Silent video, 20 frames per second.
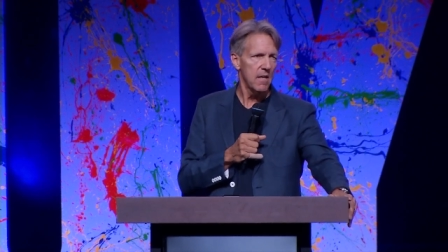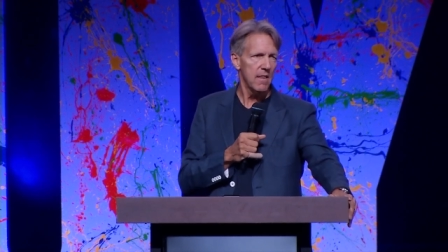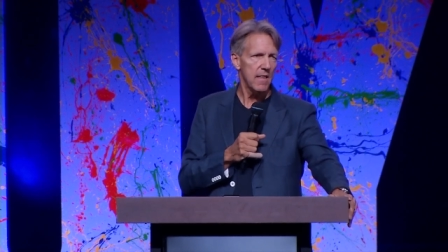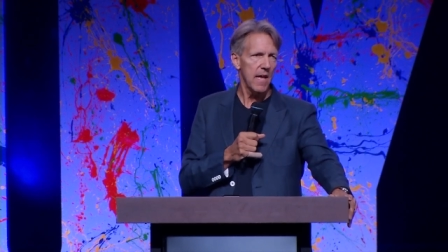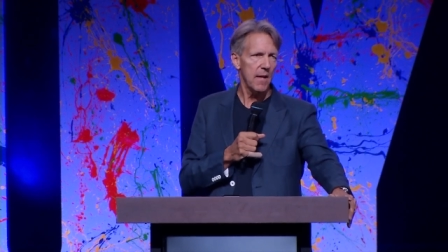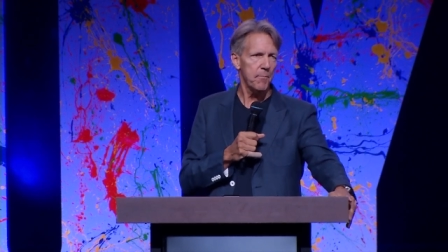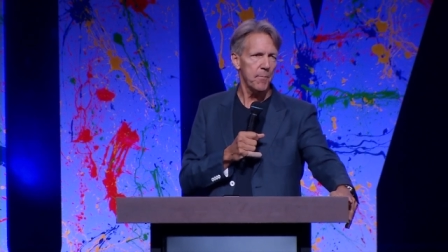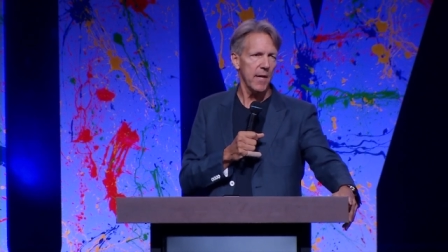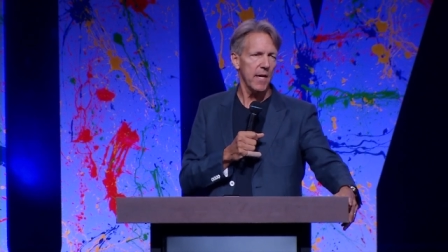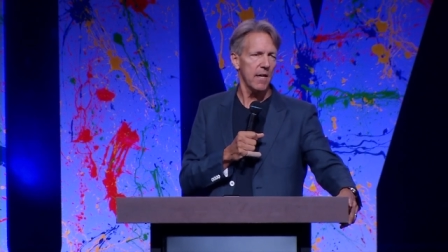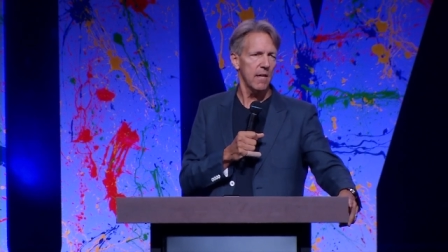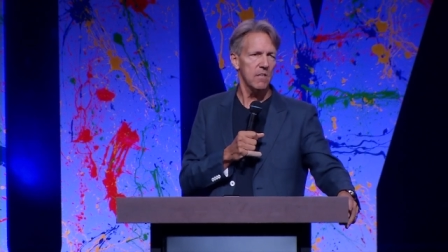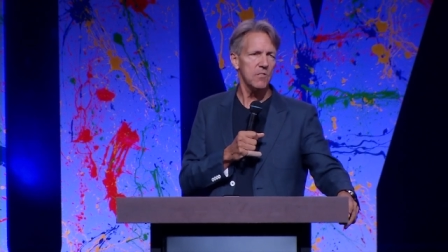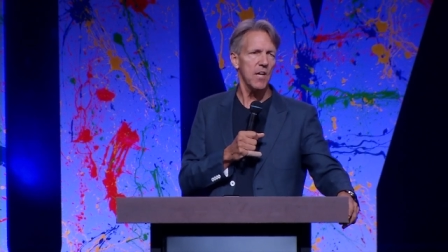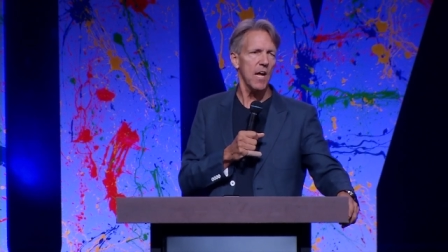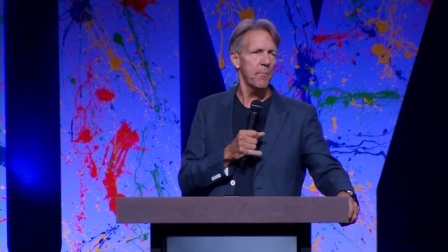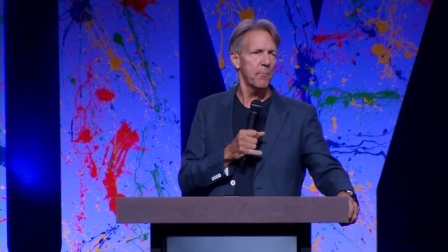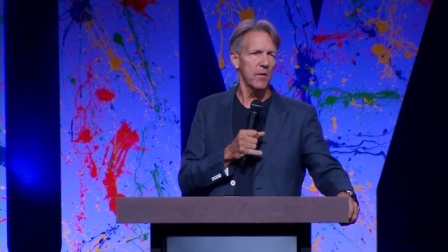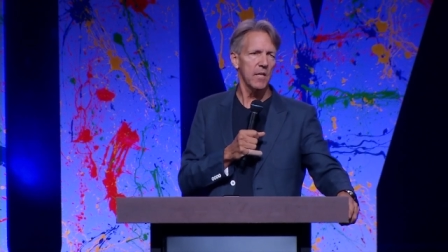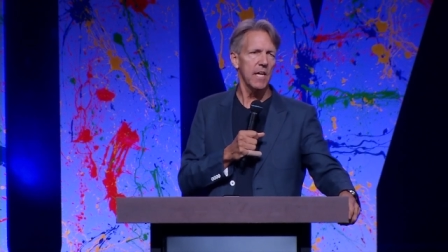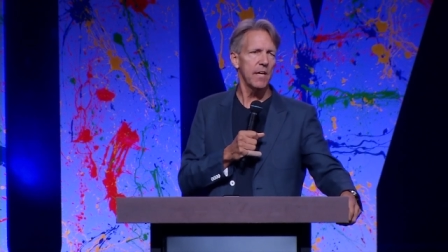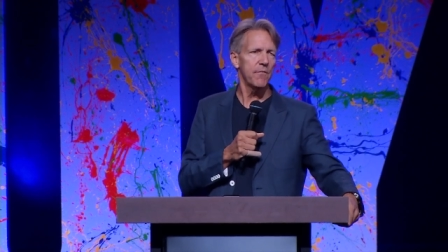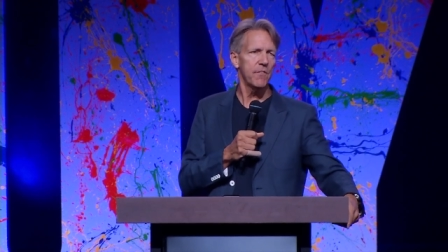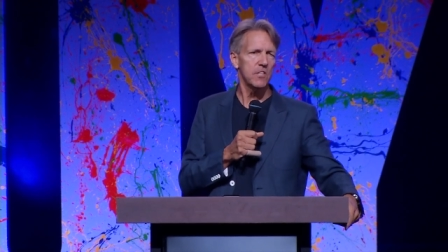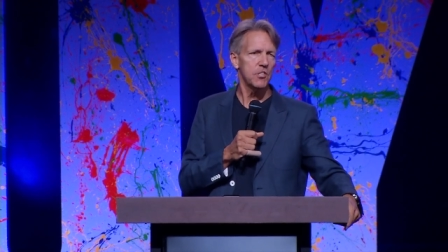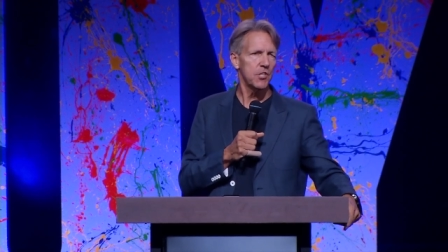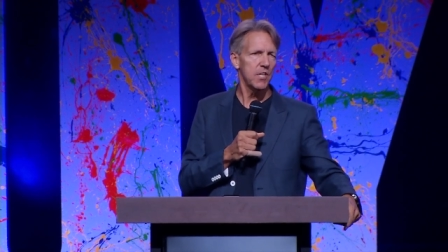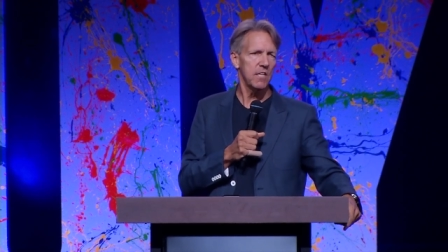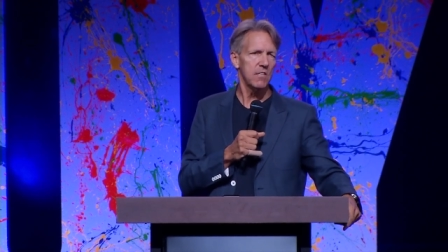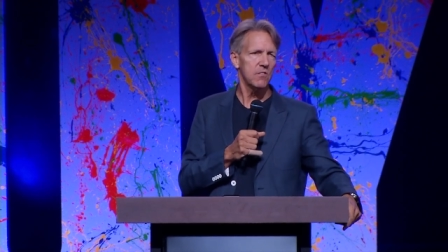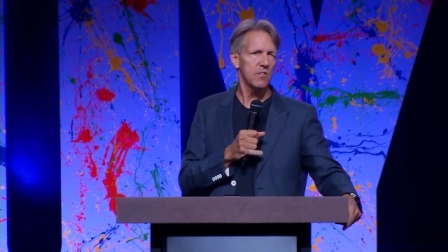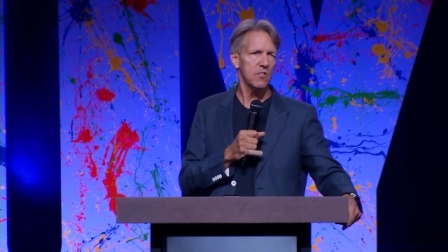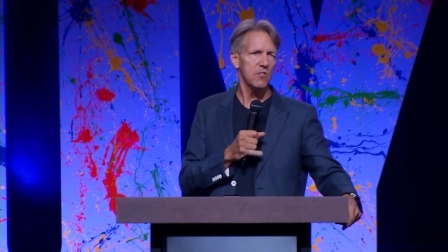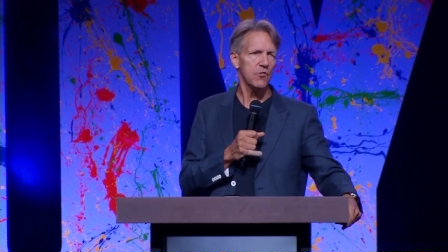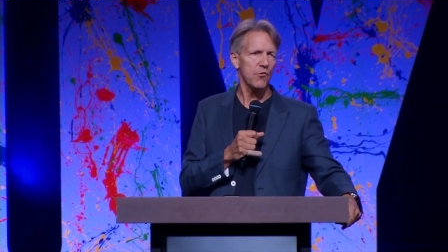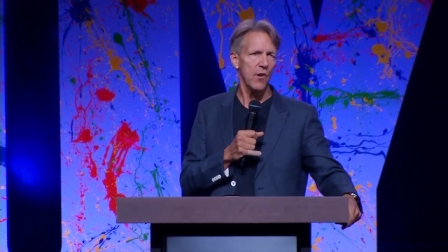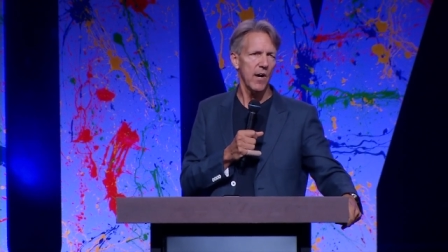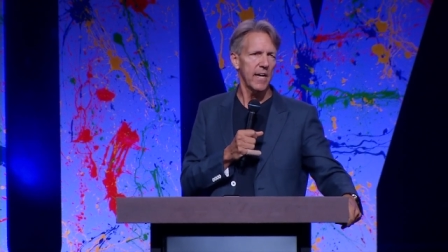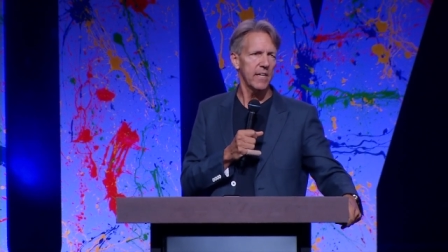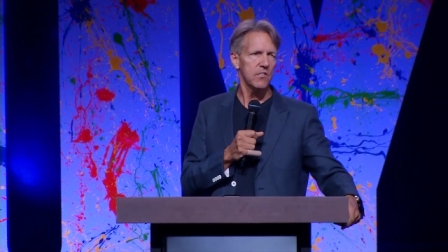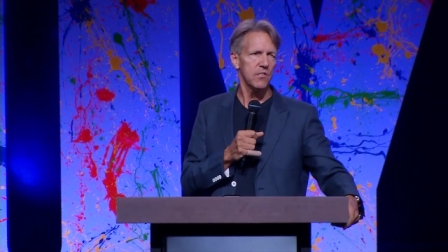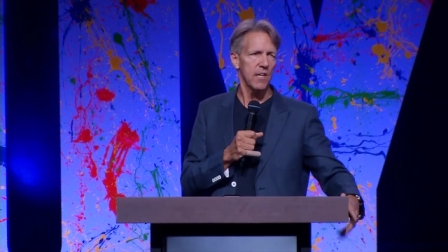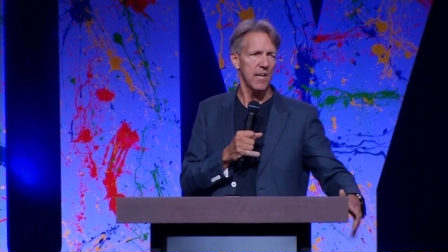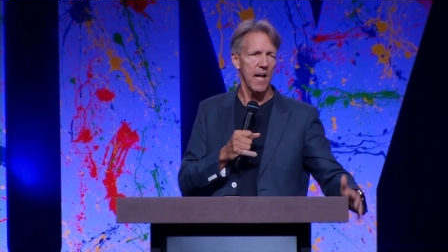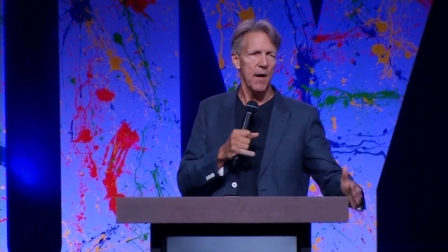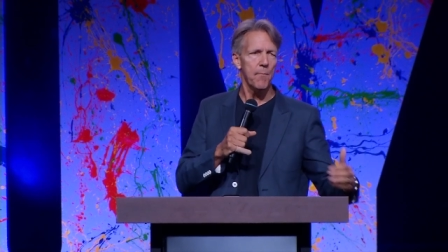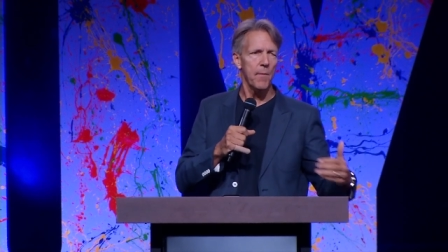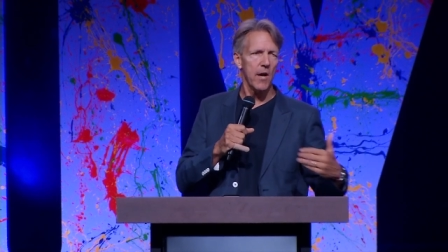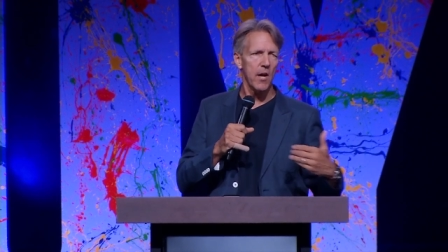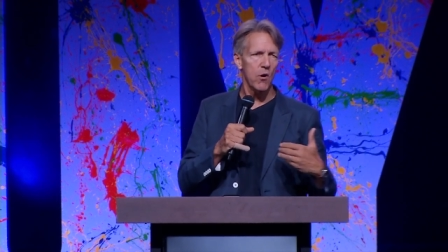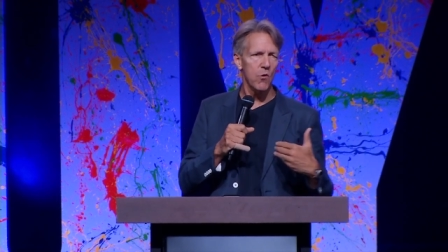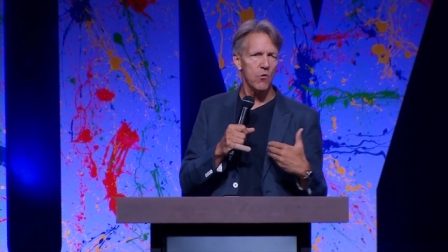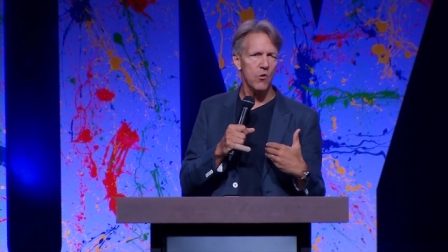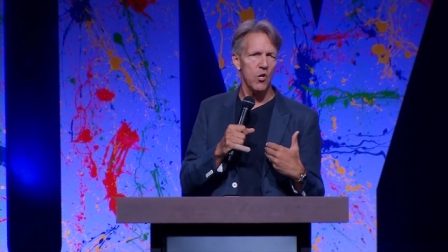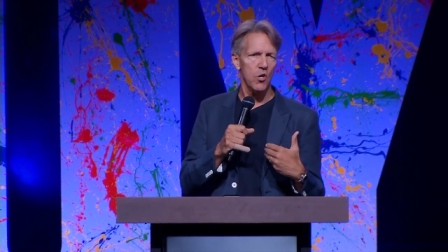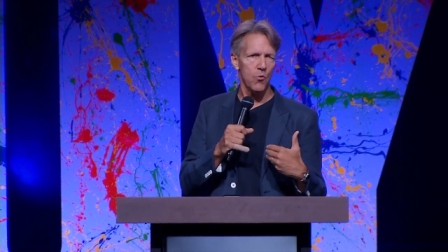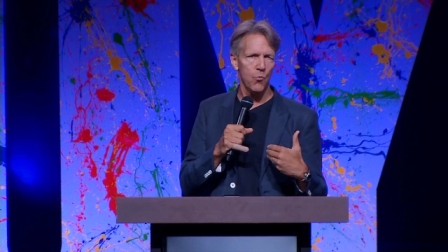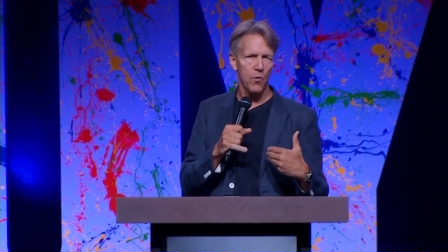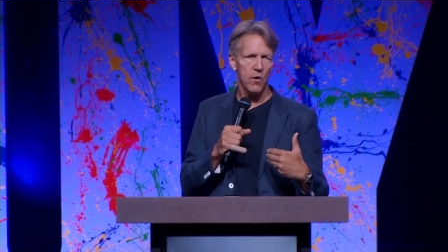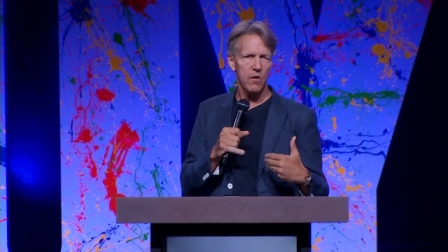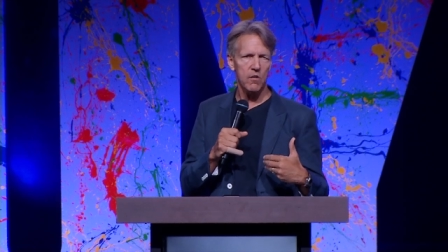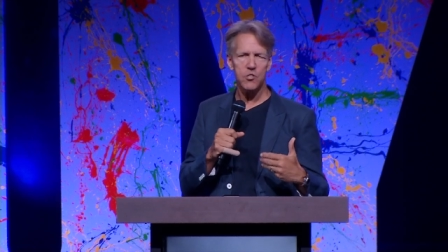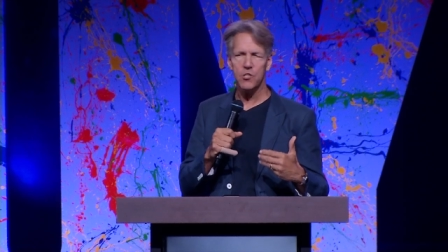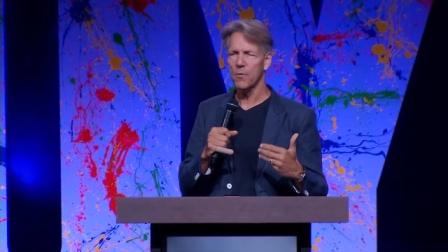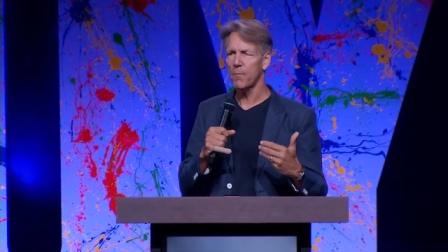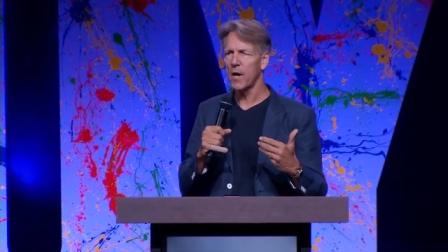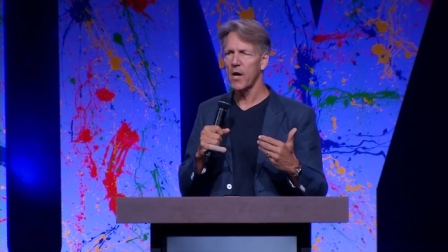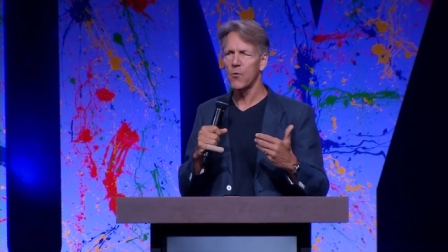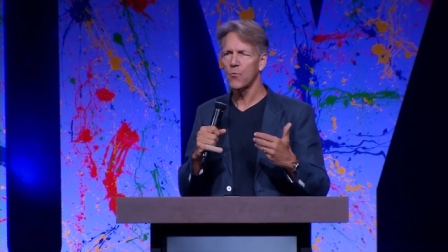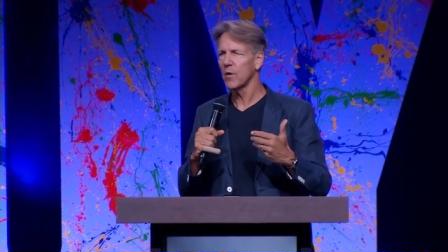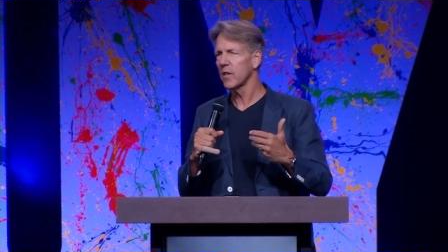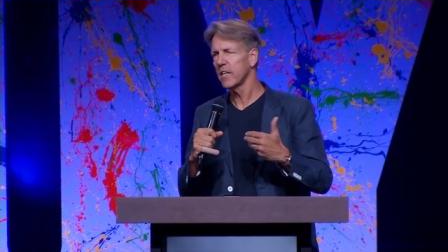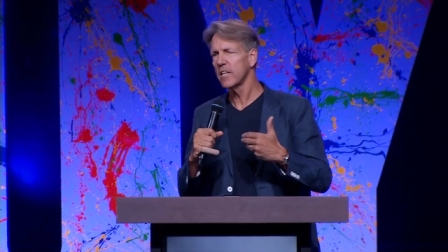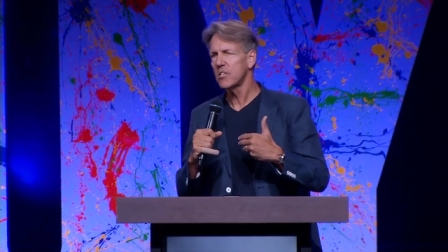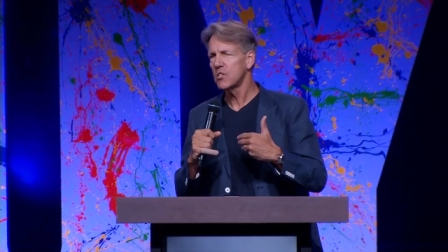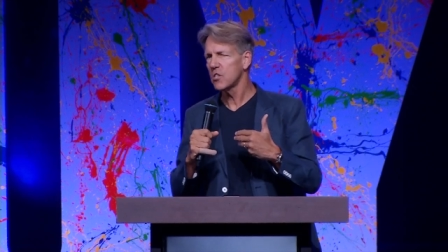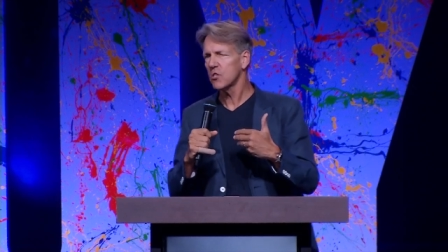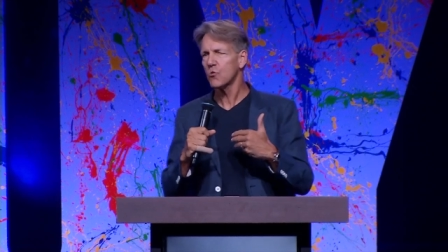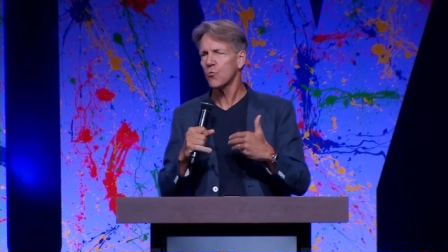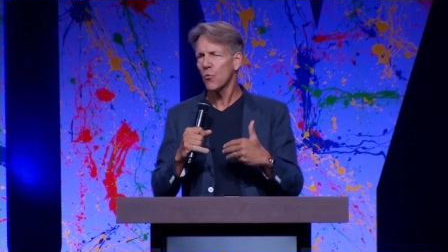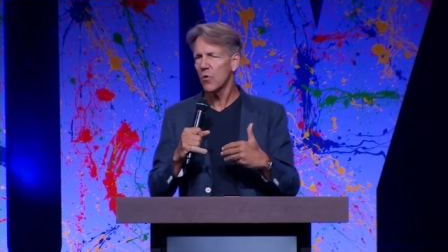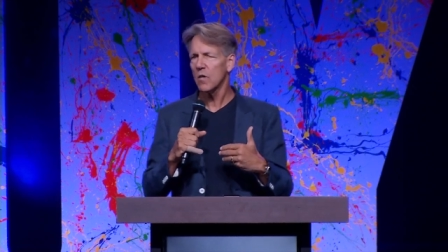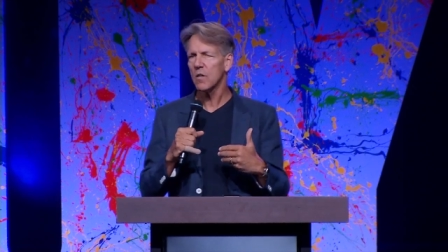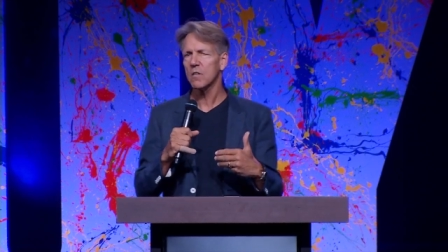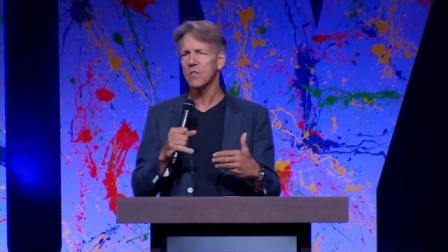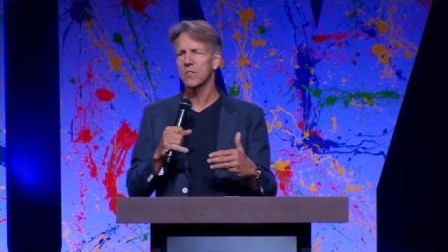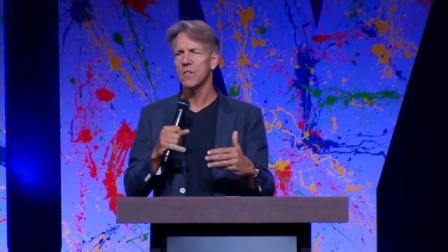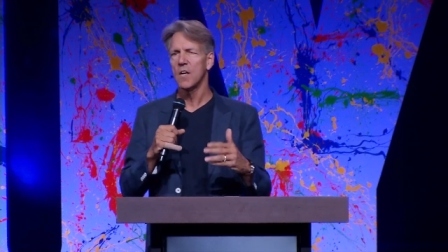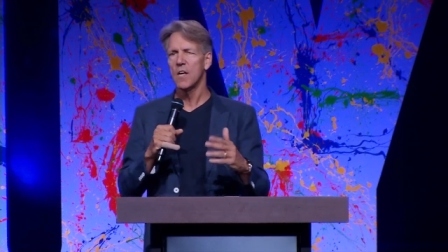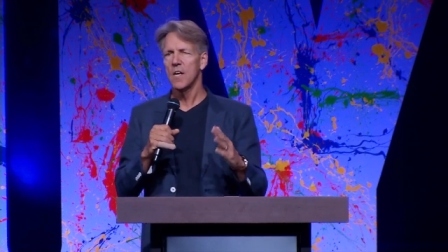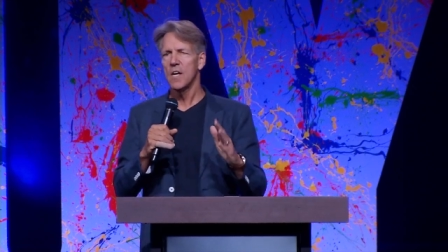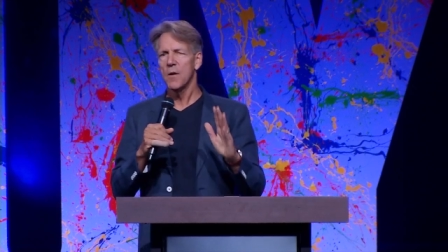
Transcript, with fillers: that because I believe in Jesus Christ and not my own good works or my religious works,